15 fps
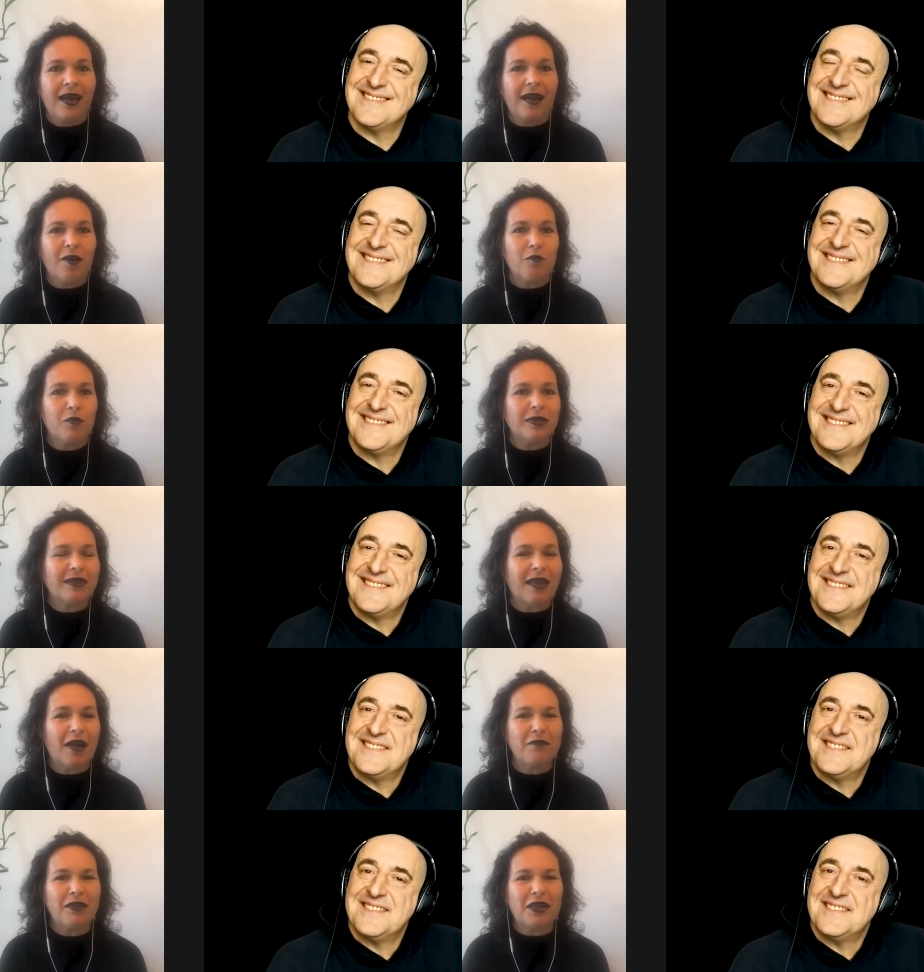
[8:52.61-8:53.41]
Speaker 1: I was
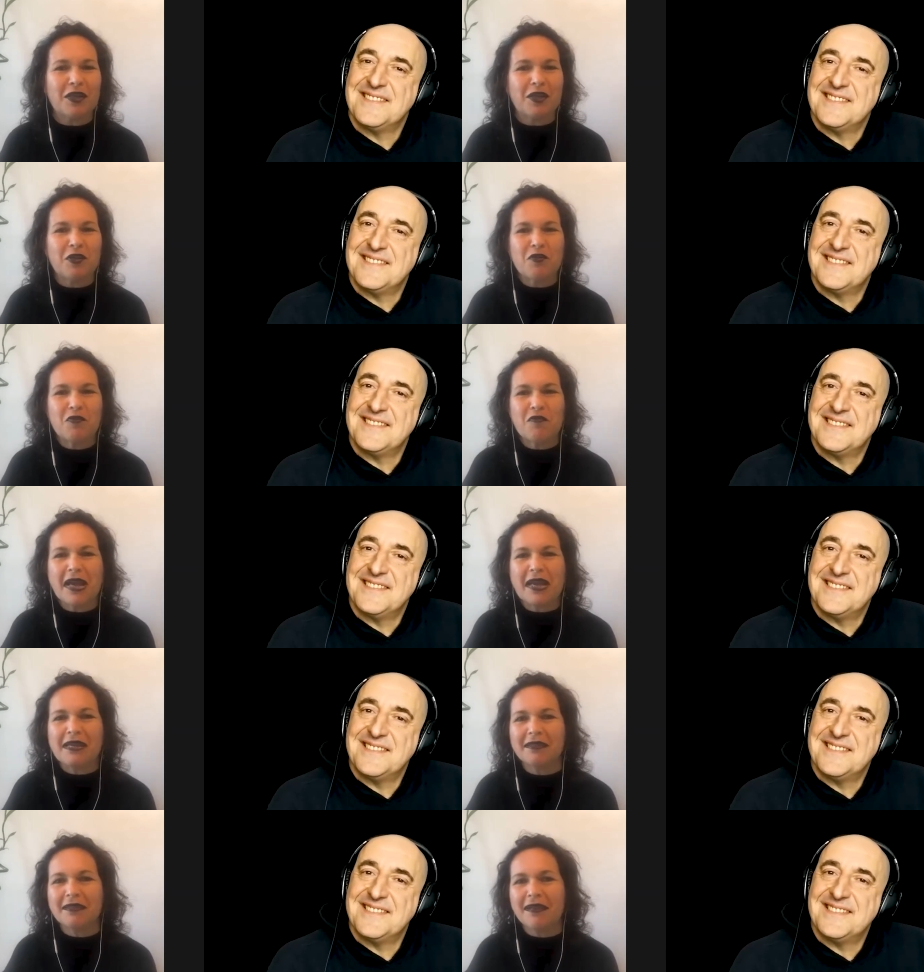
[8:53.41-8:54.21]
having a
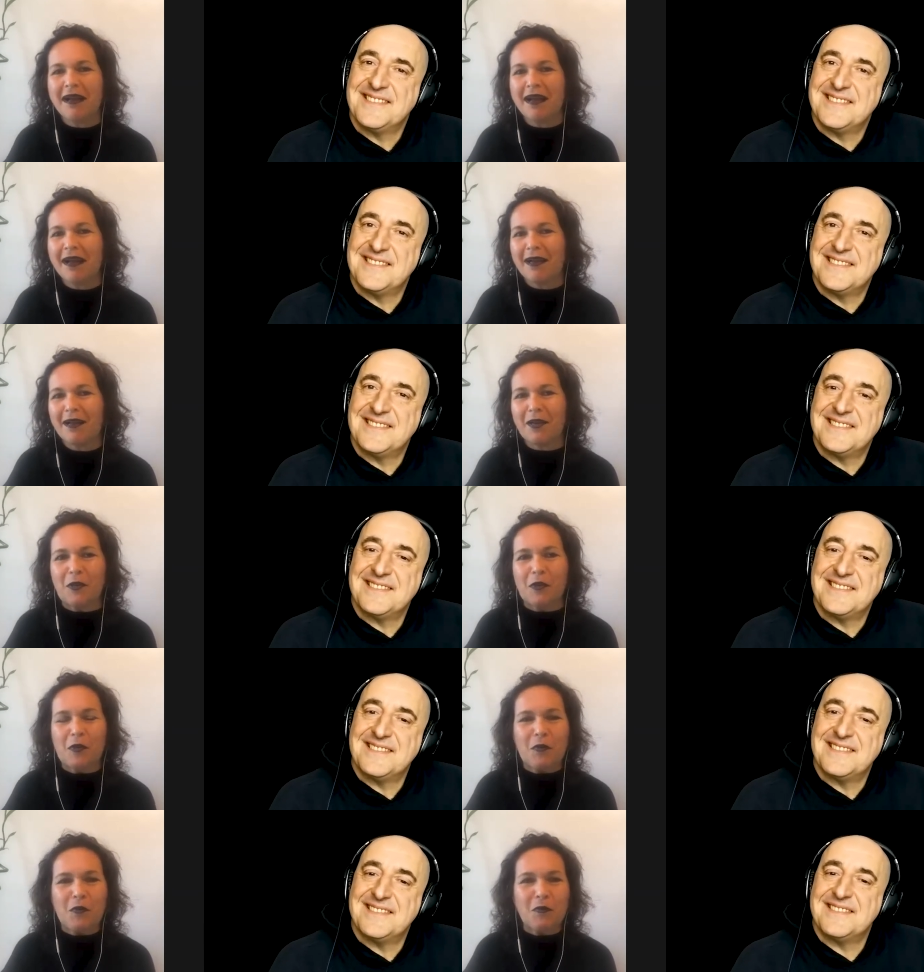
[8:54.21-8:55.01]
great
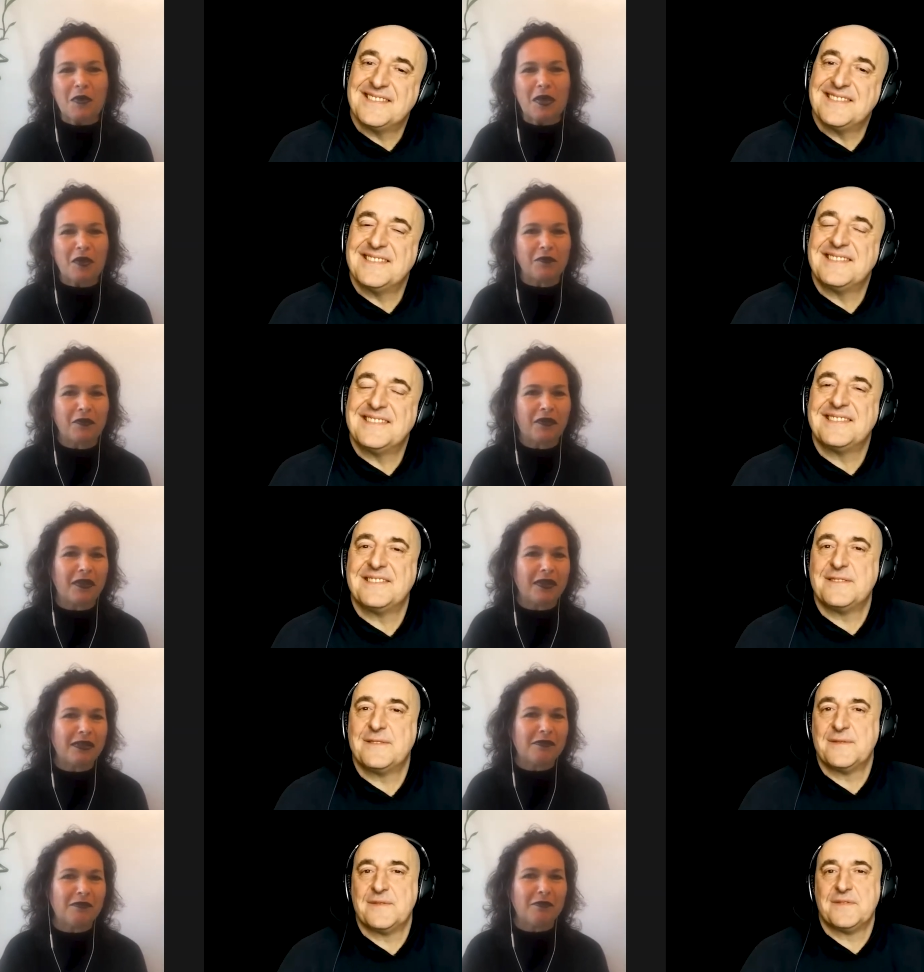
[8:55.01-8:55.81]
time.
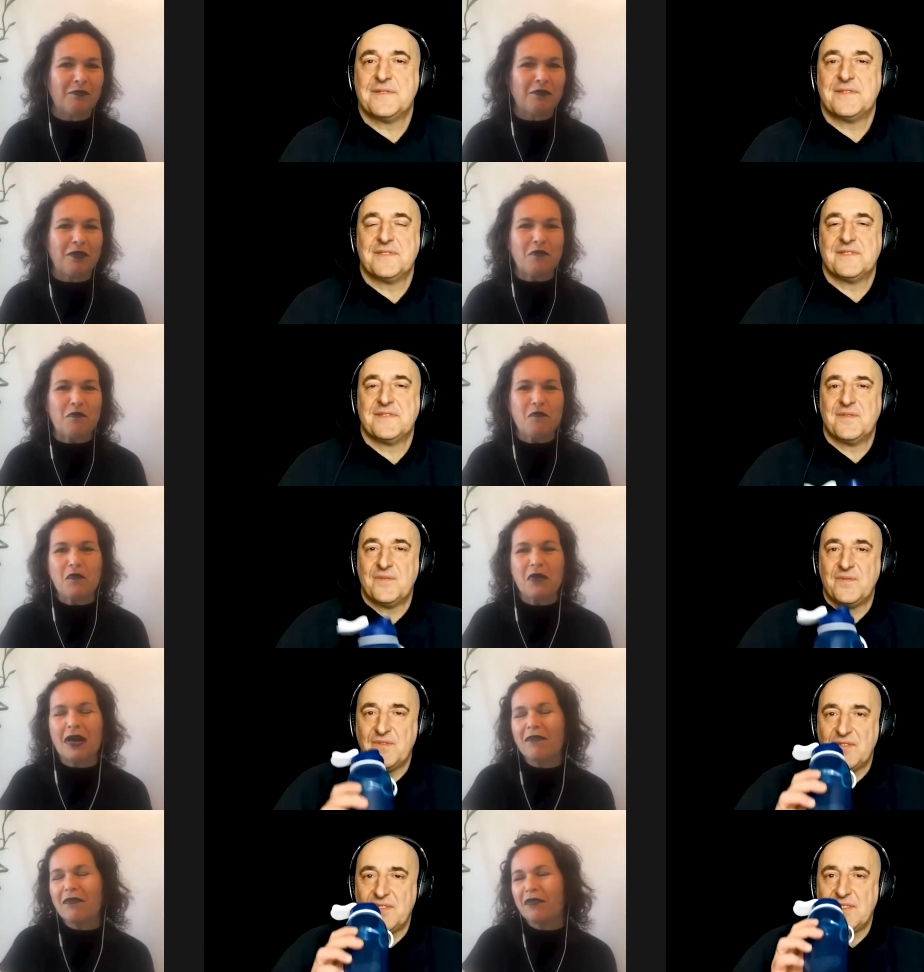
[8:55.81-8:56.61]
Everything is looking
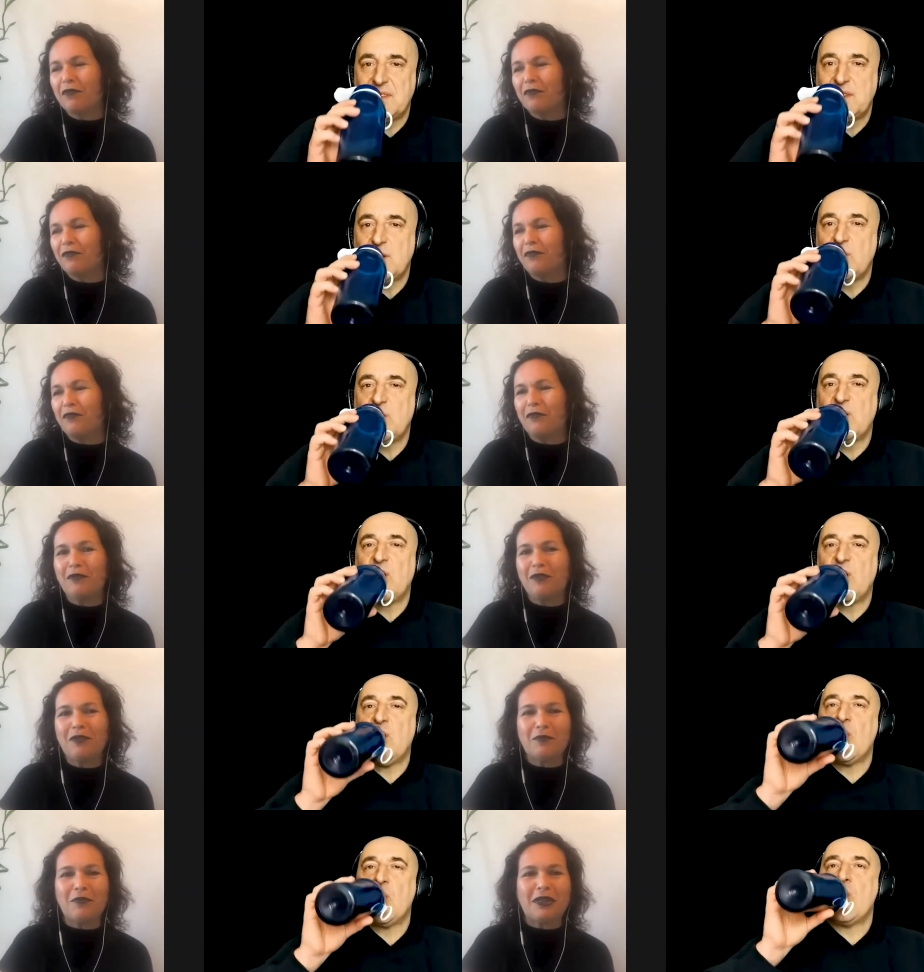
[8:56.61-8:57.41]

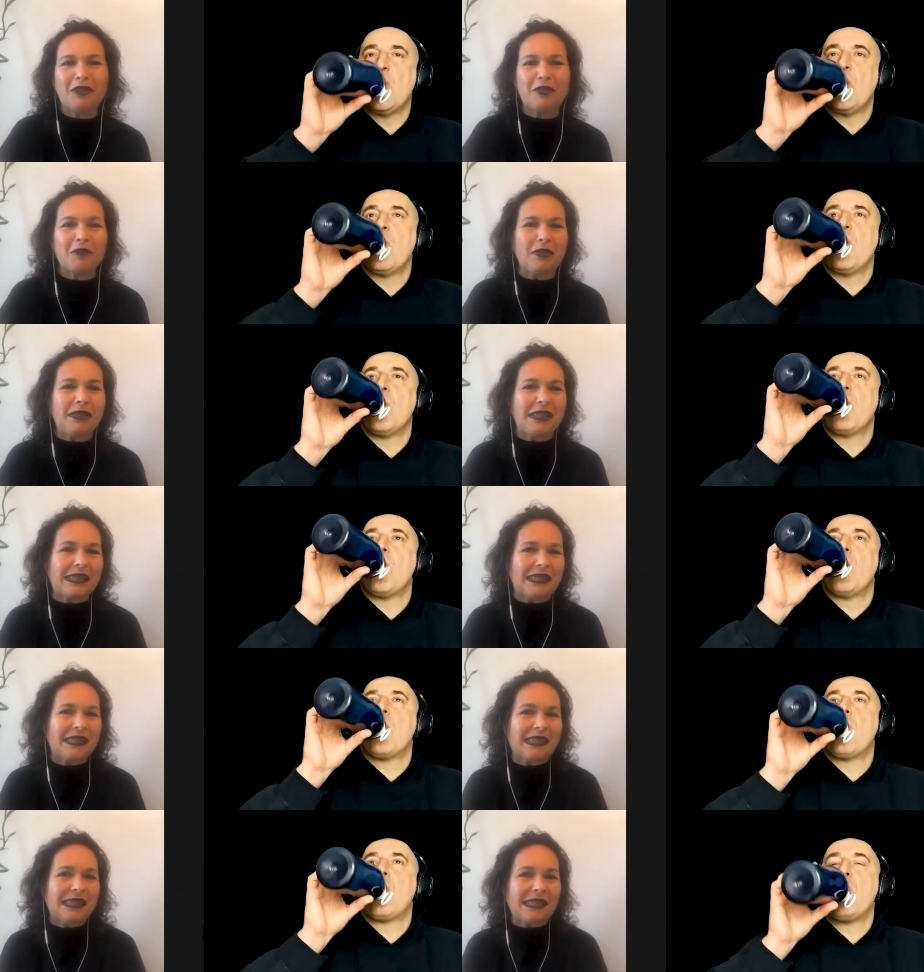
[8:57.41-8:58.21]
wonderful. You are enjoying the
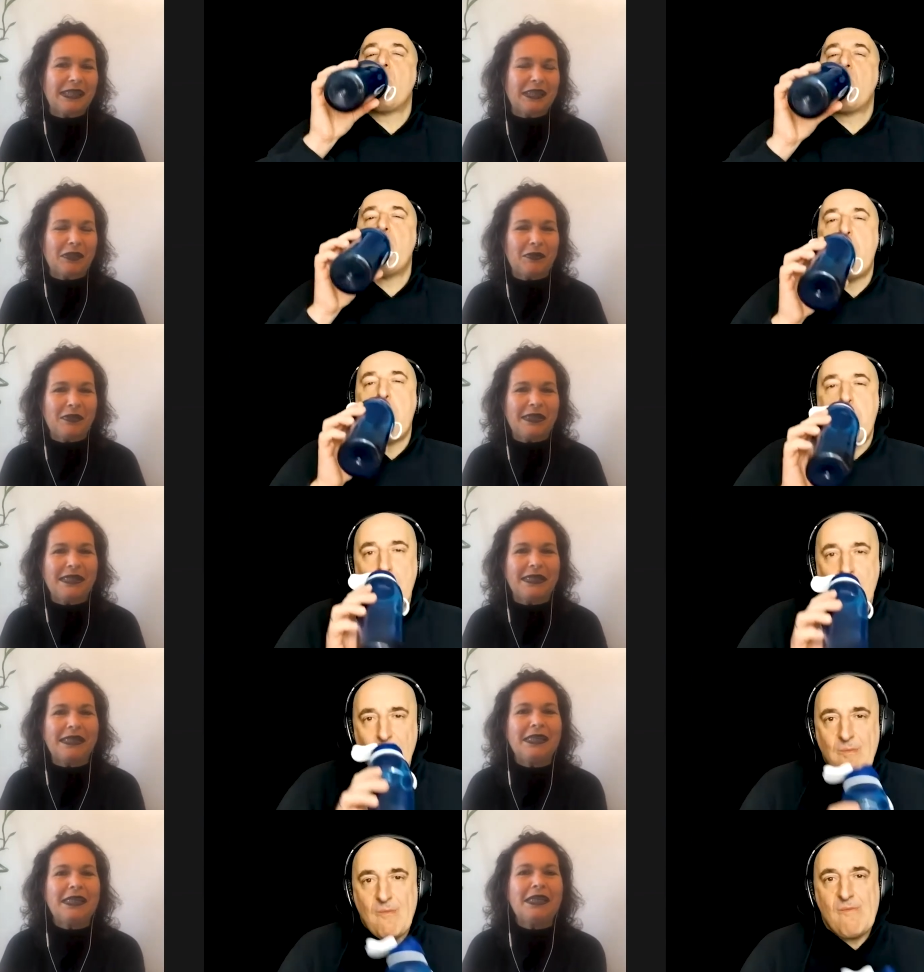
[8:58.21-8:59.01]

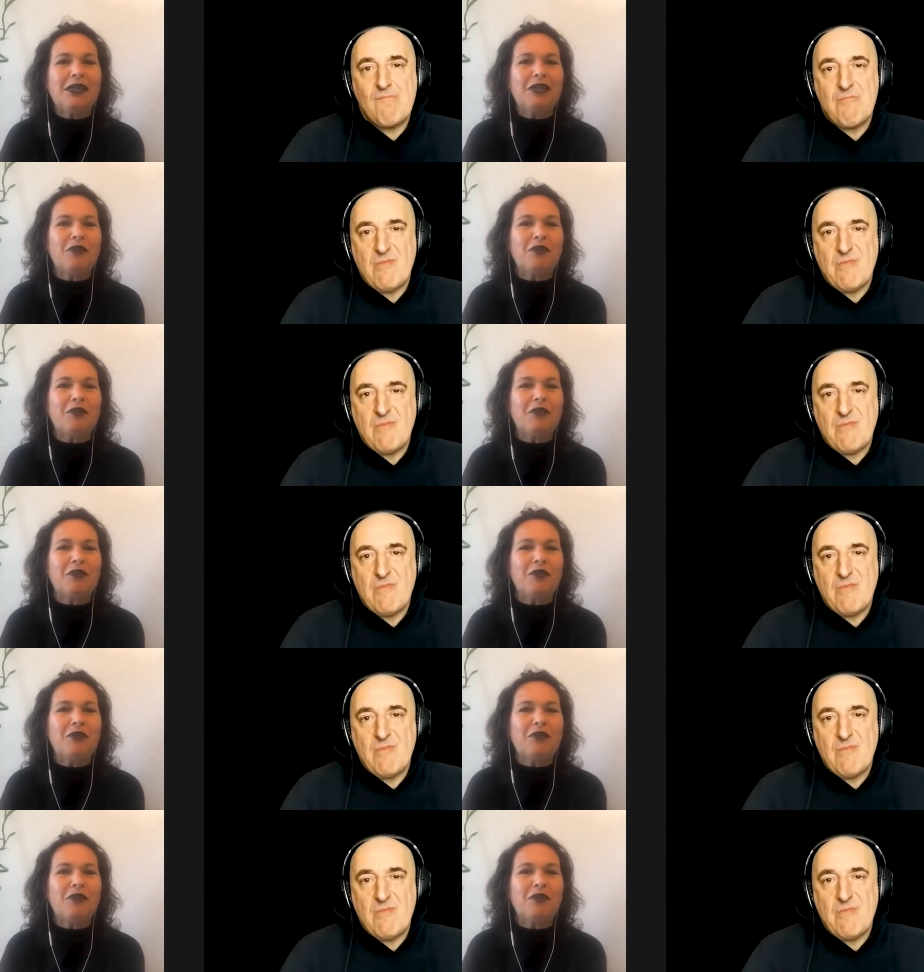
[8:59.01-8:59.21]
scenery.